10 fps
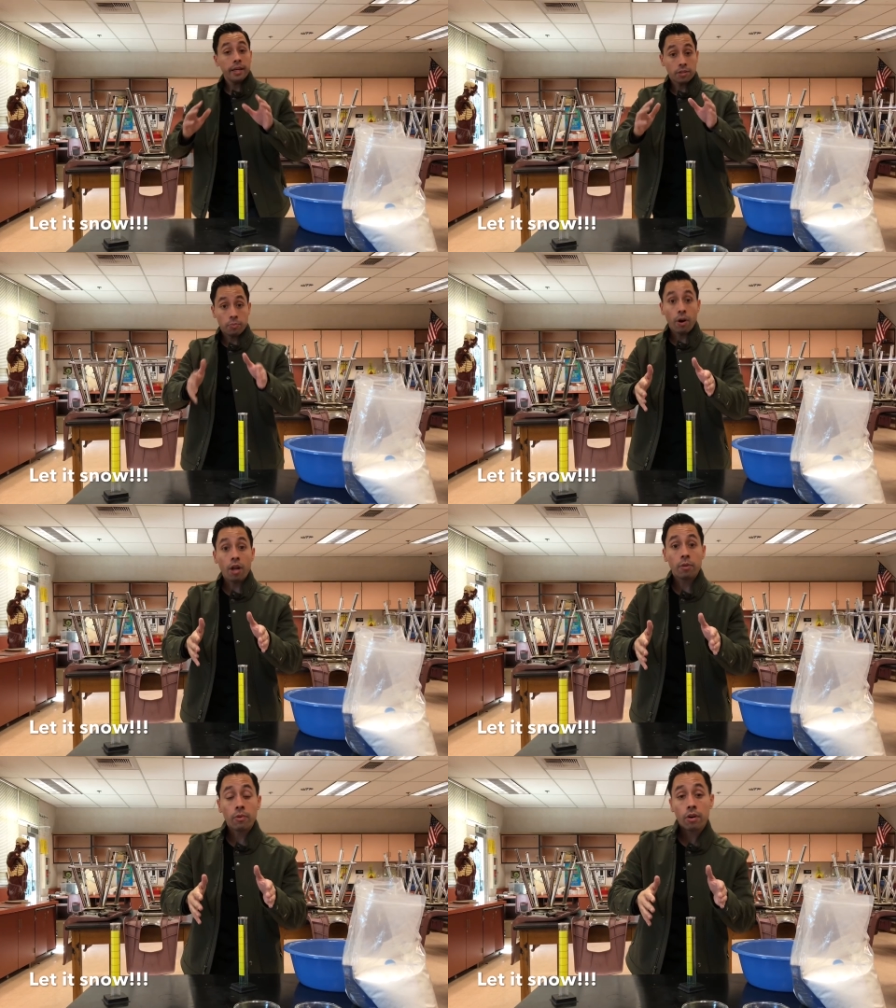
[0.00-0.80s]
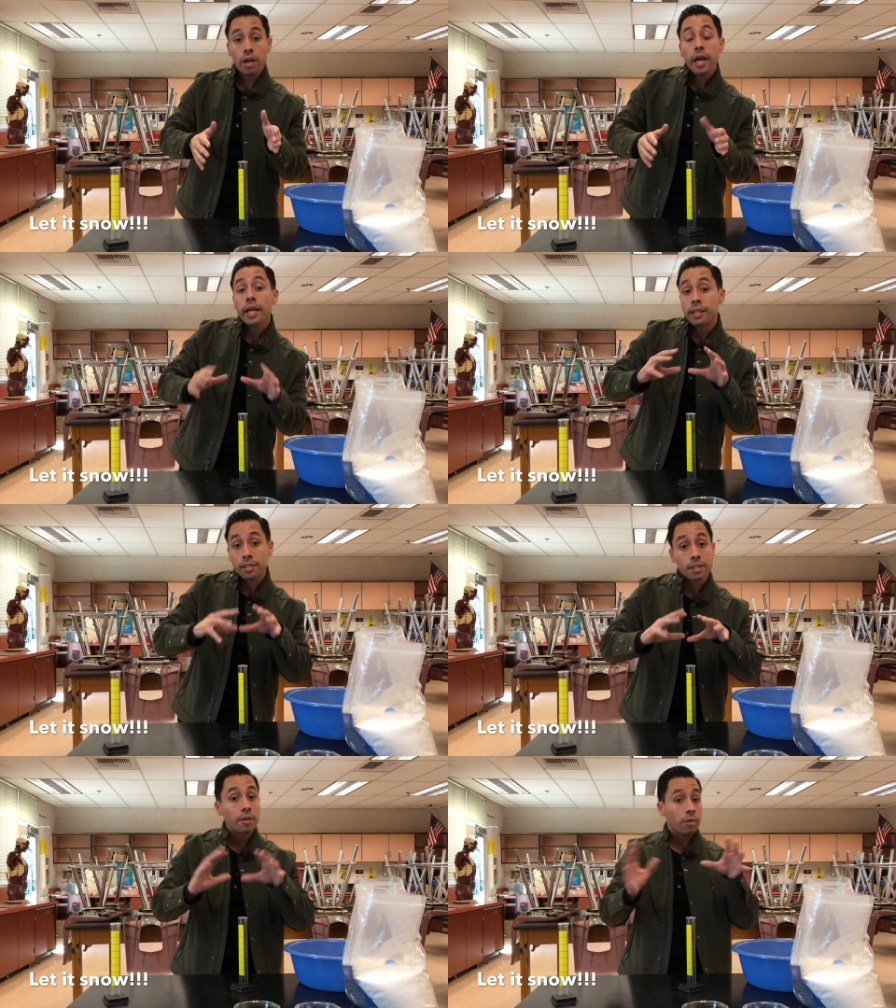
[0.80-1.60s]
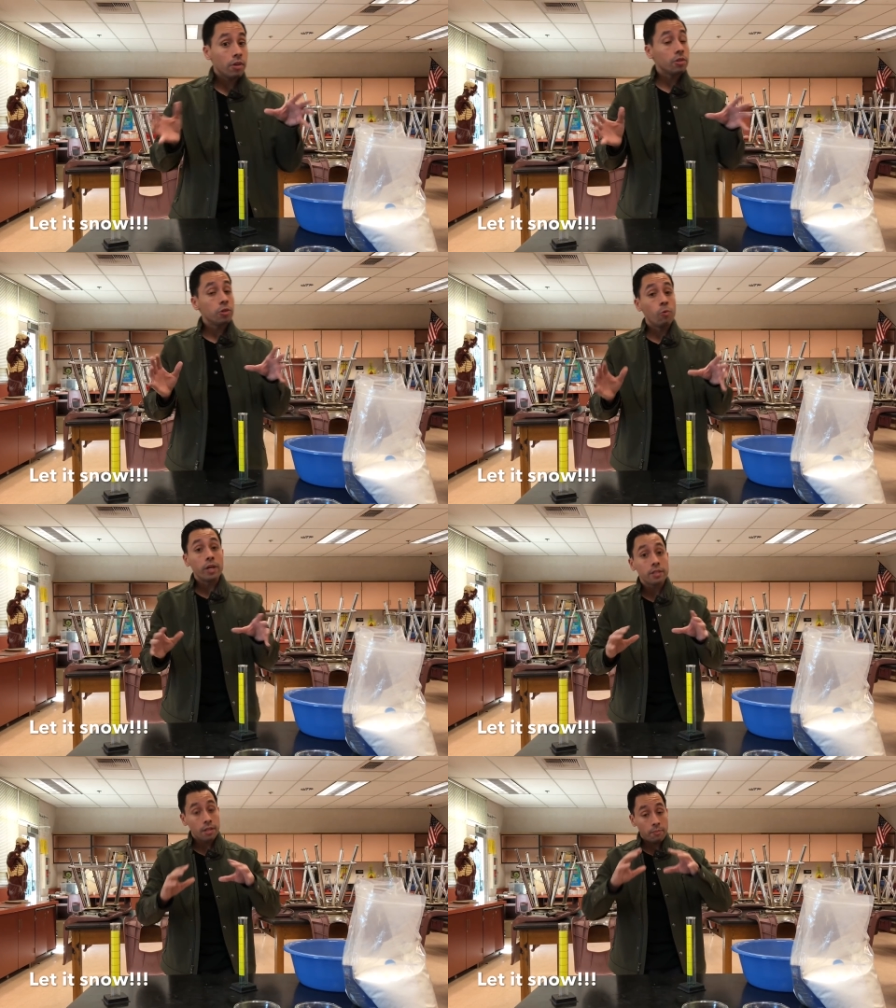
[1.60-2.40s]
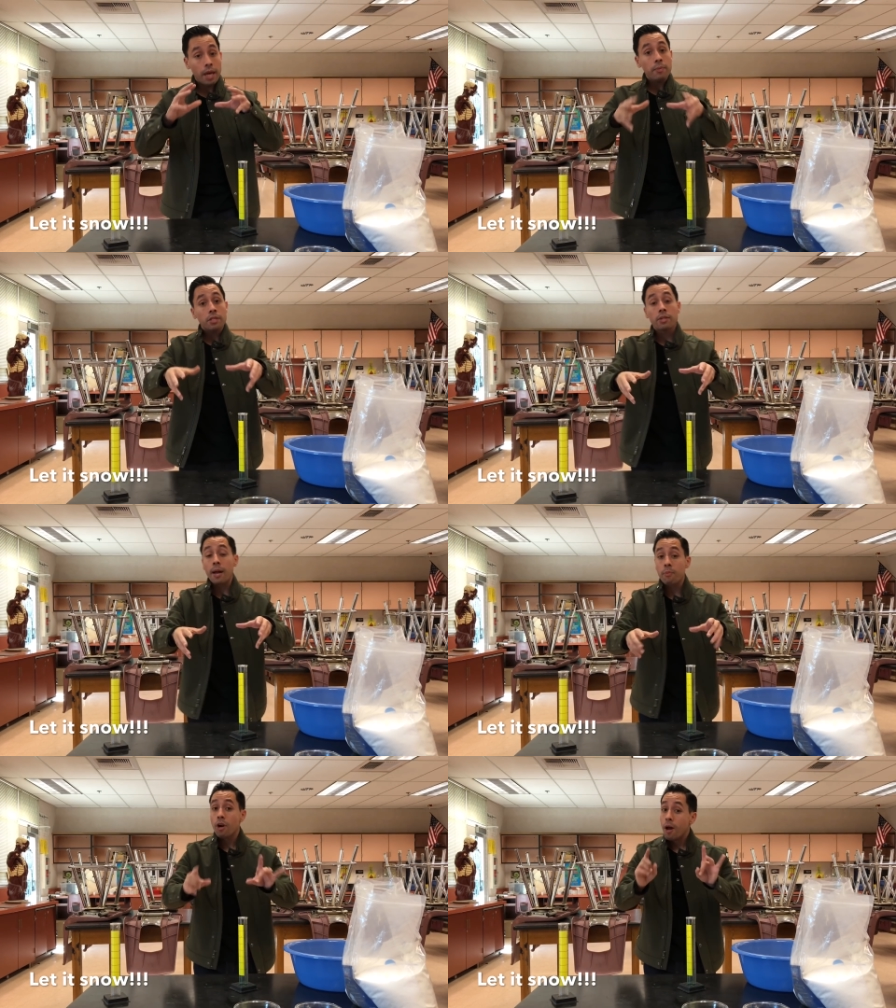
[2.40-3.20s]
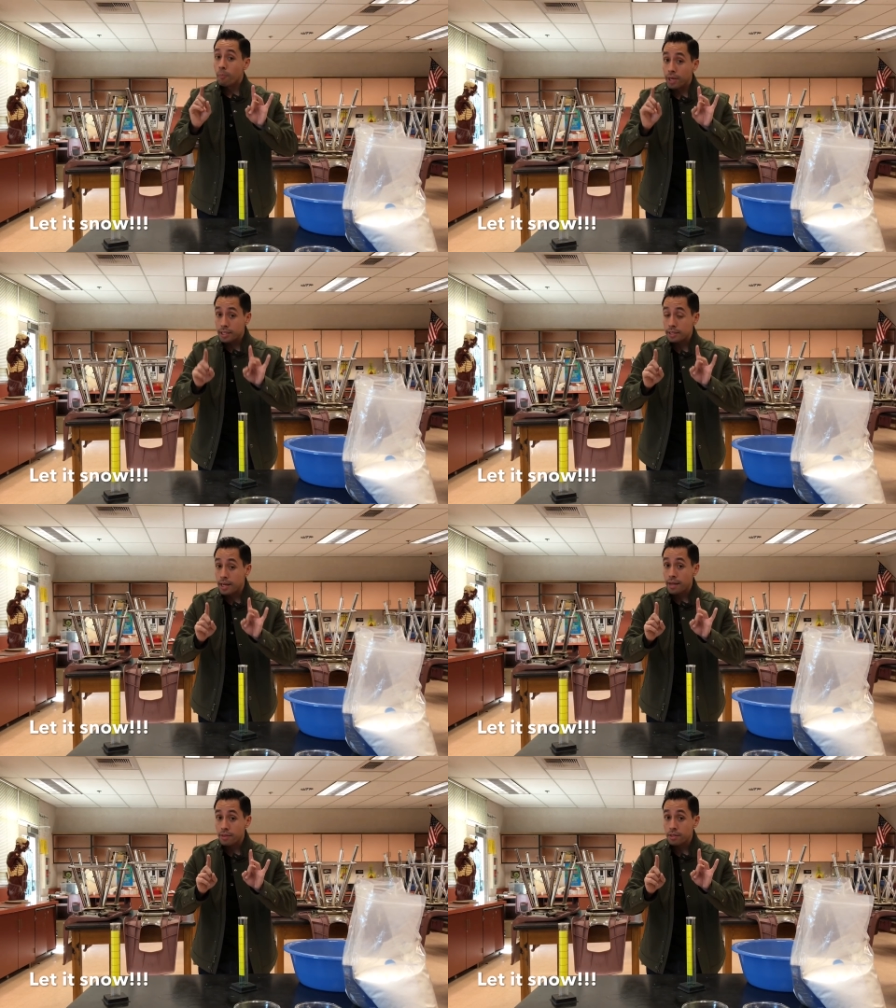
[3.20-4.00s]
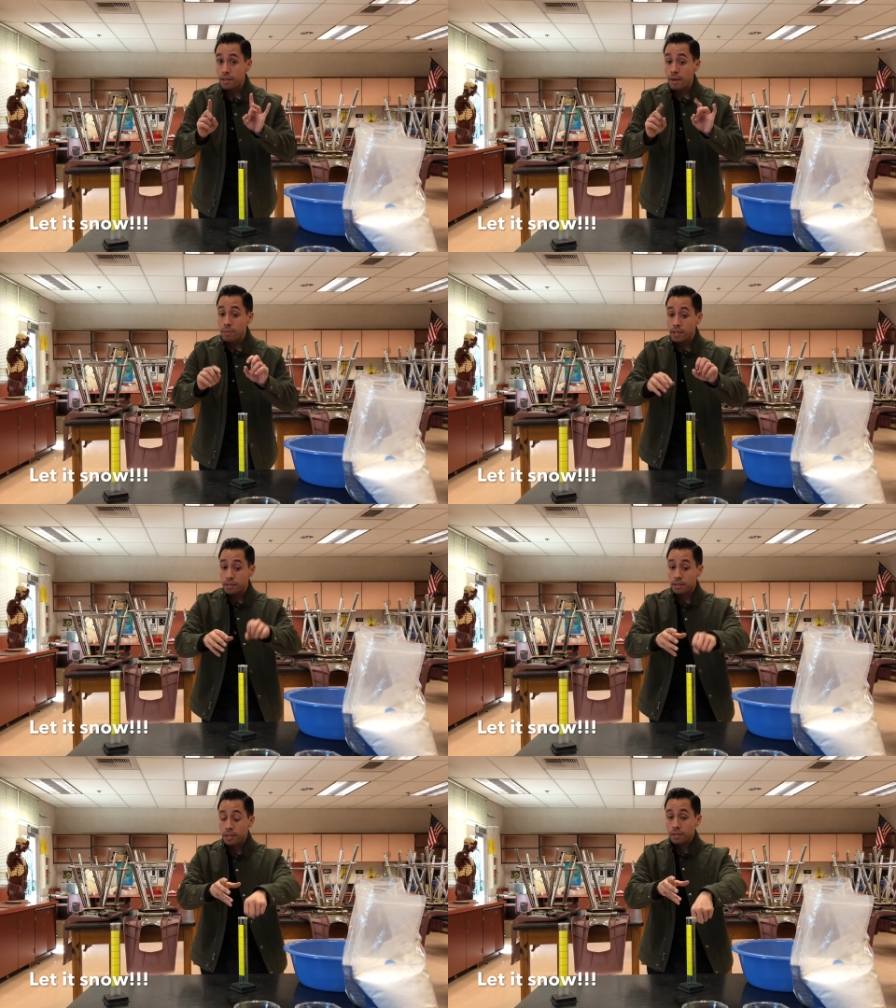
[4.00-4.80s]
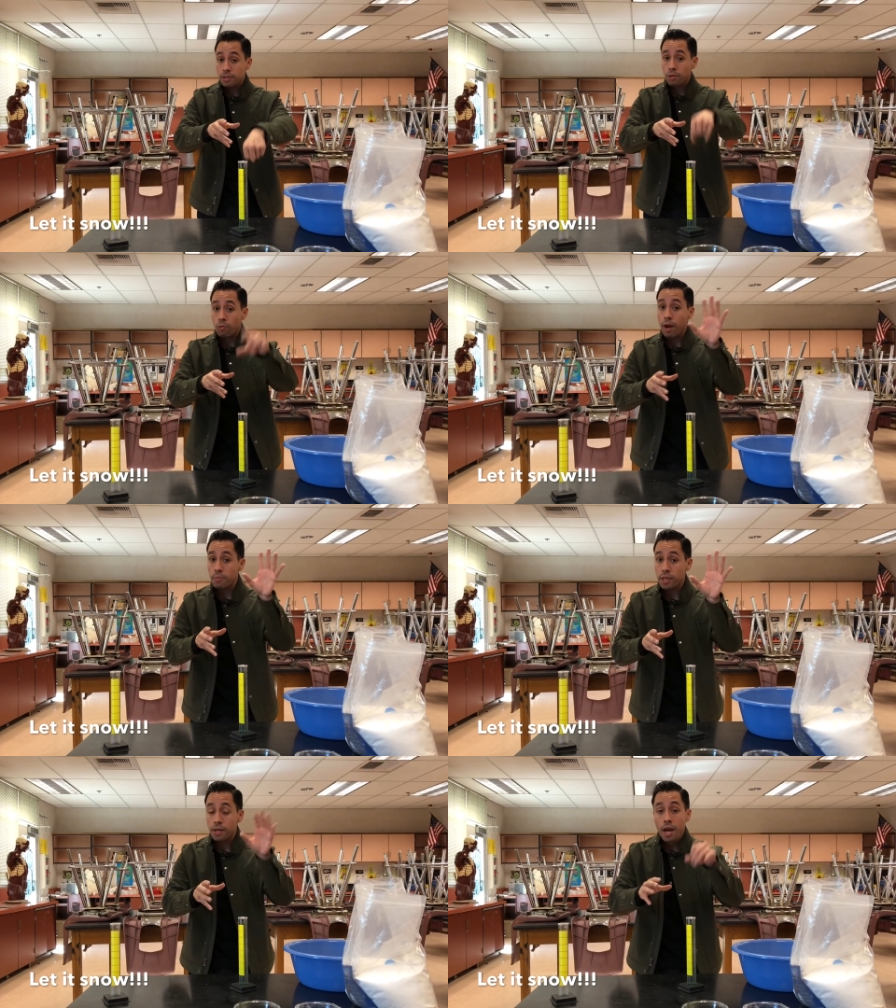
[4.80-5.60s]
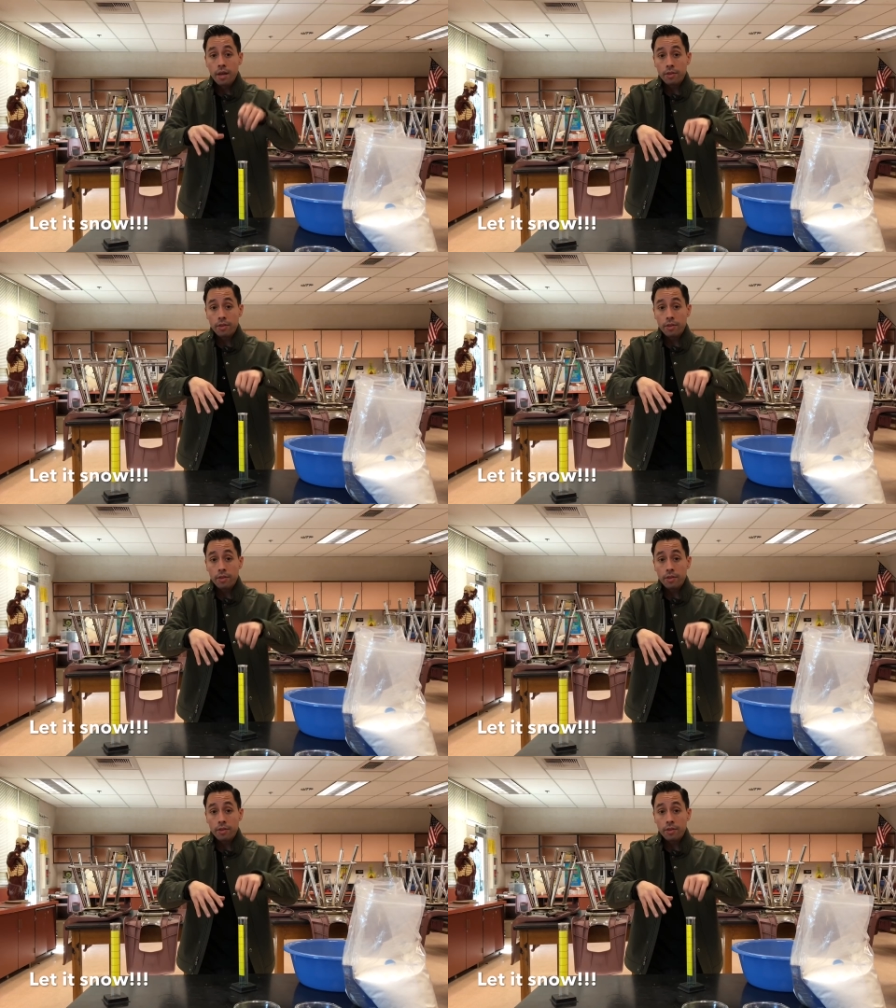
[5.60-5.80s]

it's a polymer. It's similar to what's in a baby's diaper, but it's not the same because this is erupting.